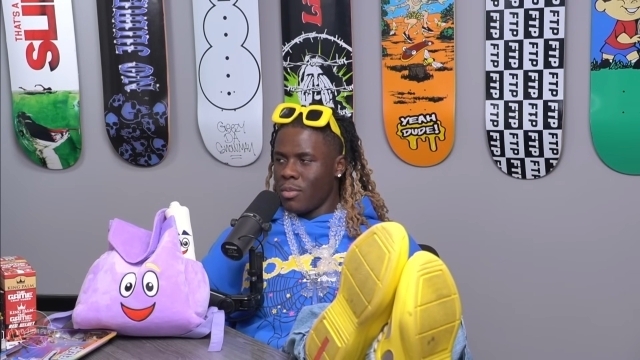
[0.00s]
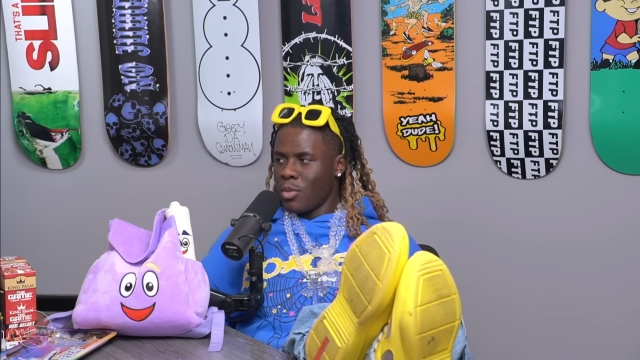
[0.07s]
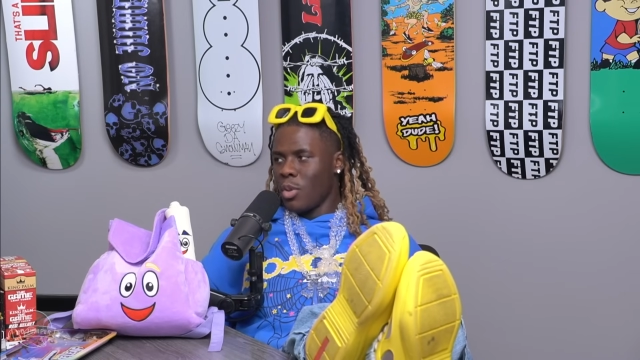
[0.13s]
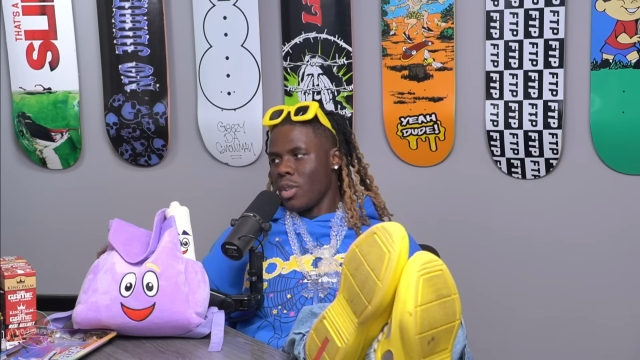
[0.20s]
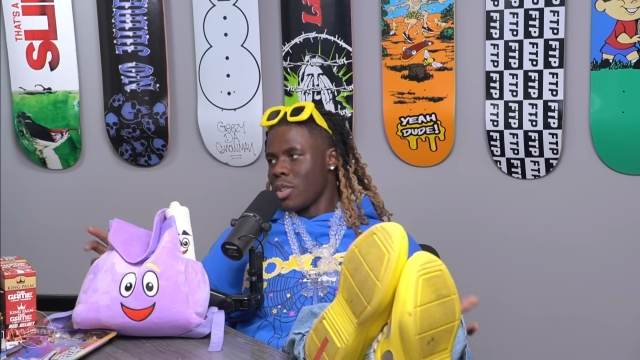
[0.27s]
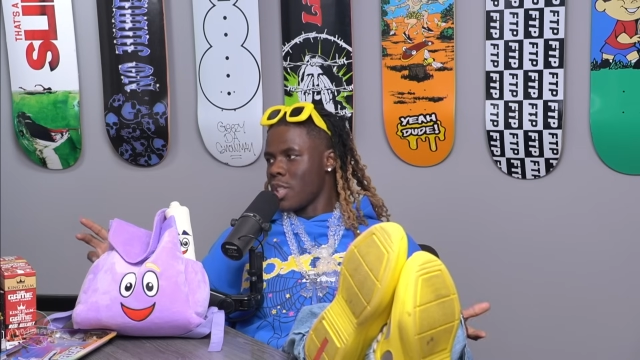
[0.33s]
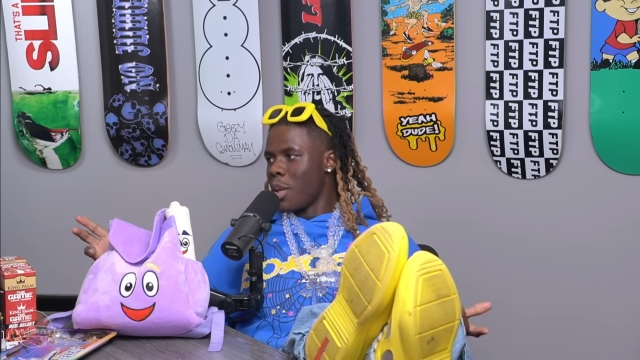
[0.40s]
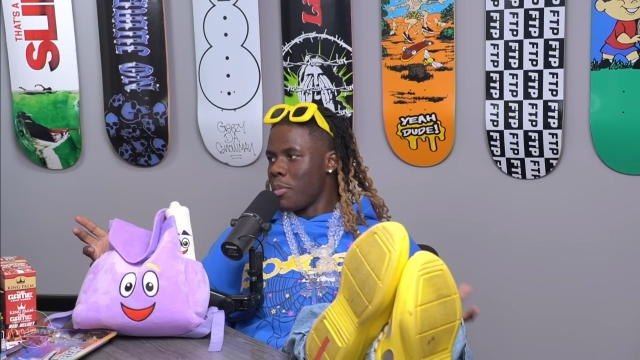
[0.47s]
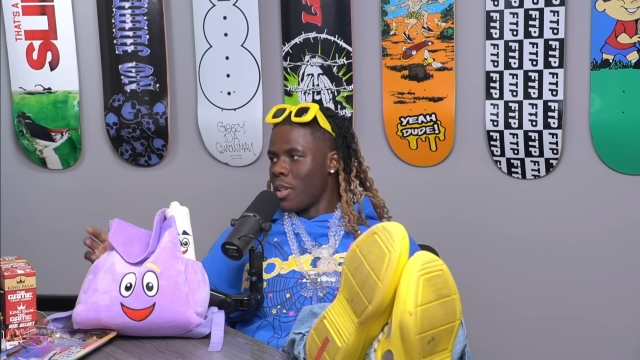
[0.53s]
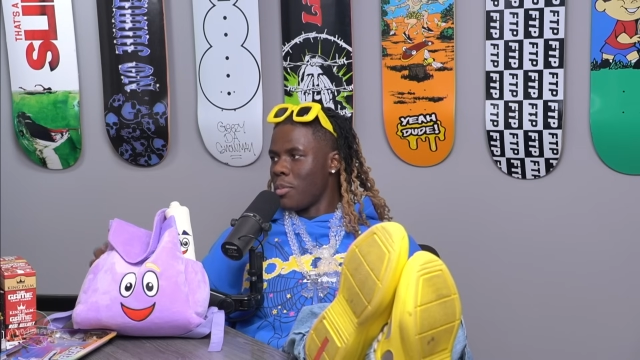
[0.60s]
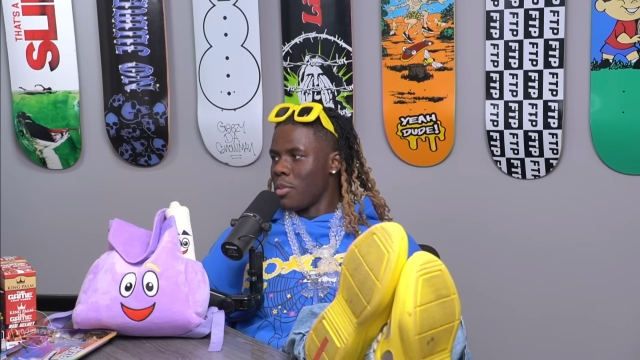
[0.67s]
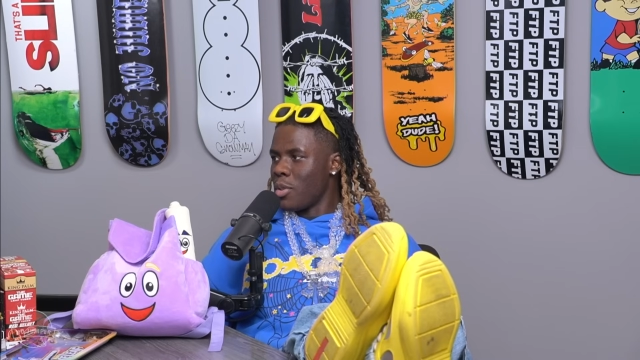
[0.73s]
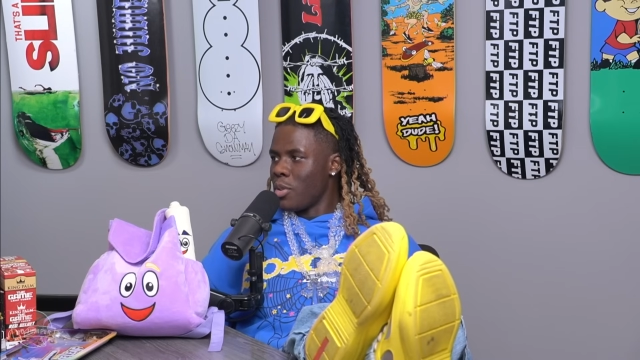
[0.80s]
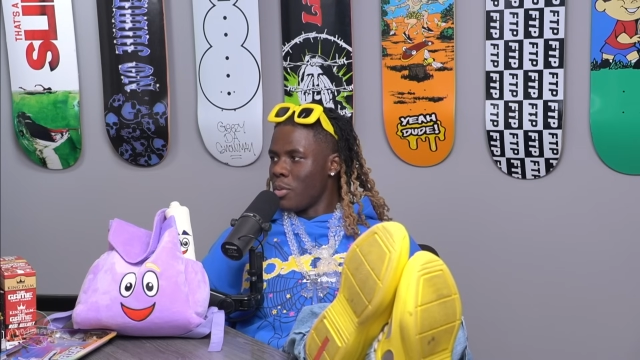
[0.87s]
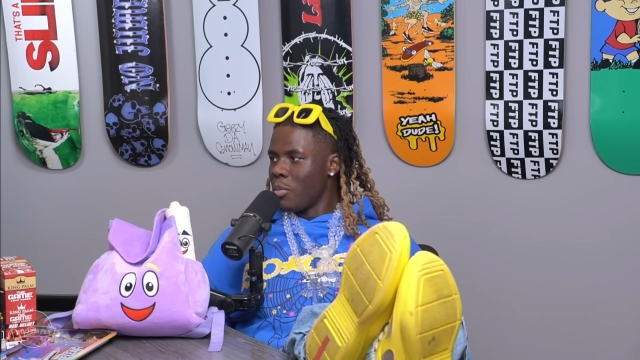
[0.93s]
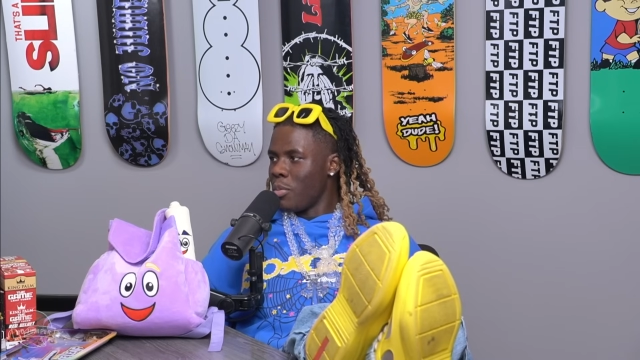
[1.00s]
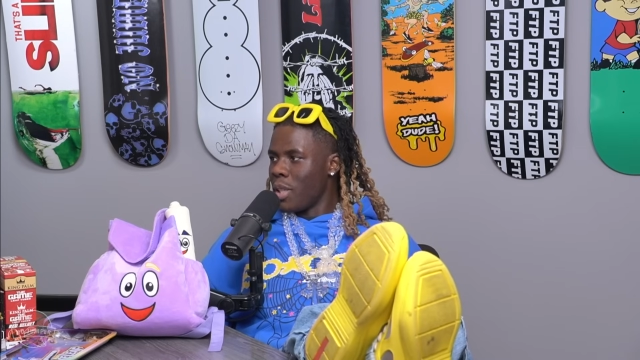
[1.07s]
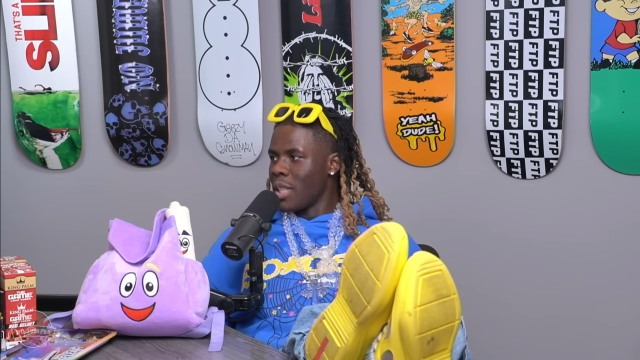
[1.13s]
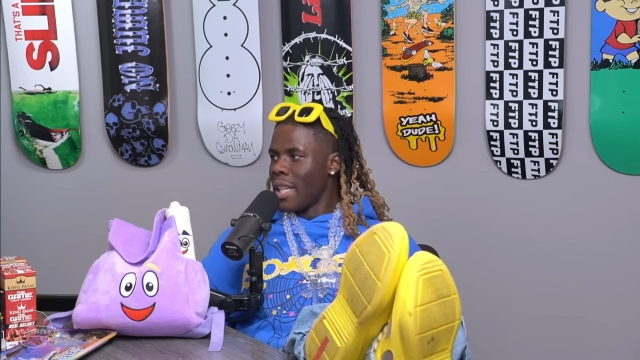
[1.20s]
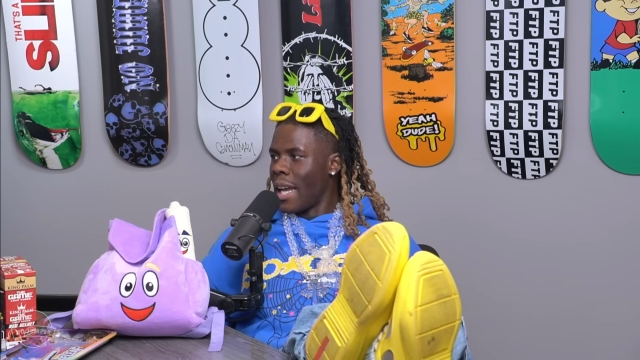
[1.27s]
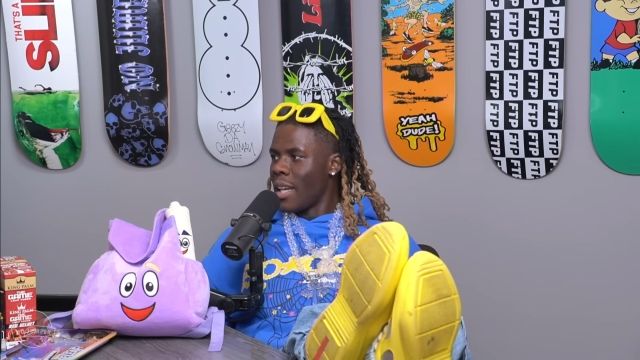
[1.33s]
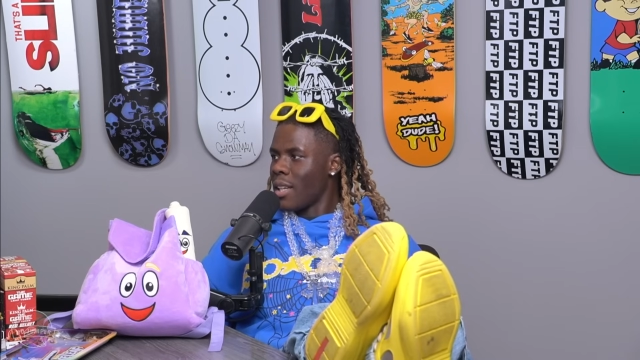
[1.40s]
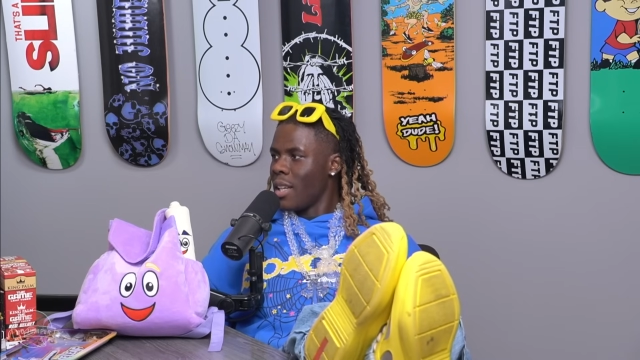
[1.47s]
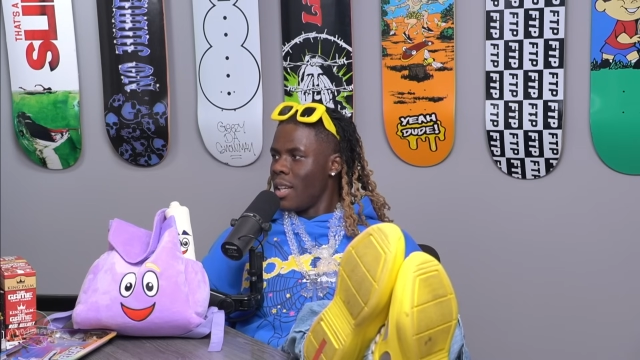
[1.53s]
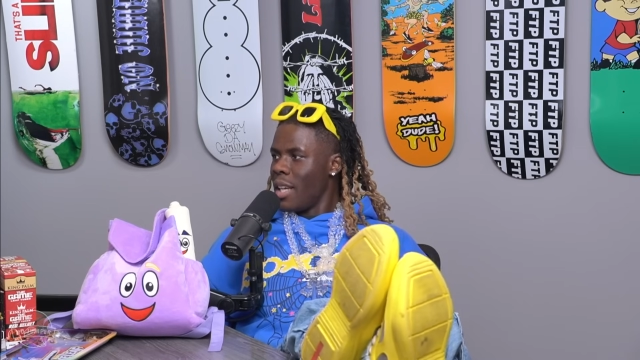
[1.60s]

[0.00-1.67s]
Well, some of them do, but it's like,